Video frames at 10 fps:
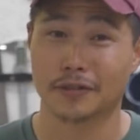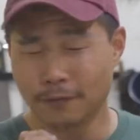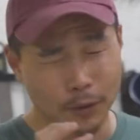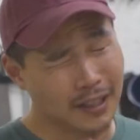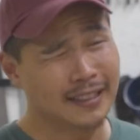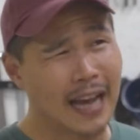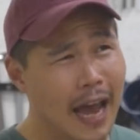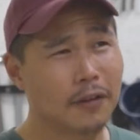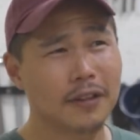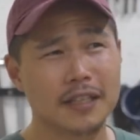With the
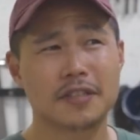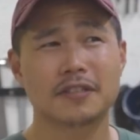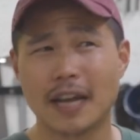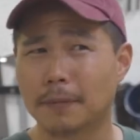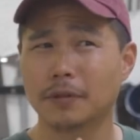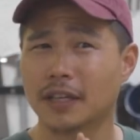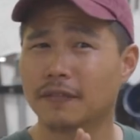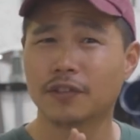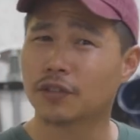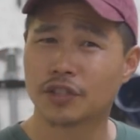diode lasers, I
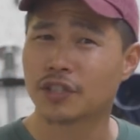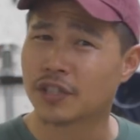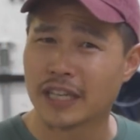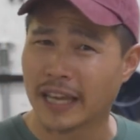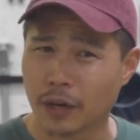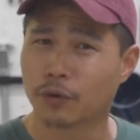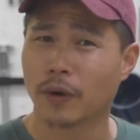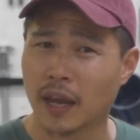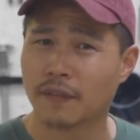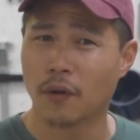believe you could just
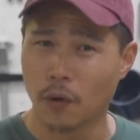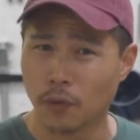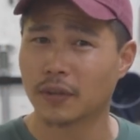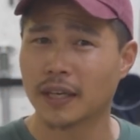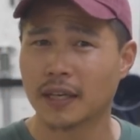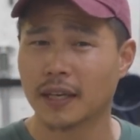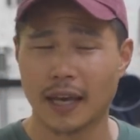engrave only.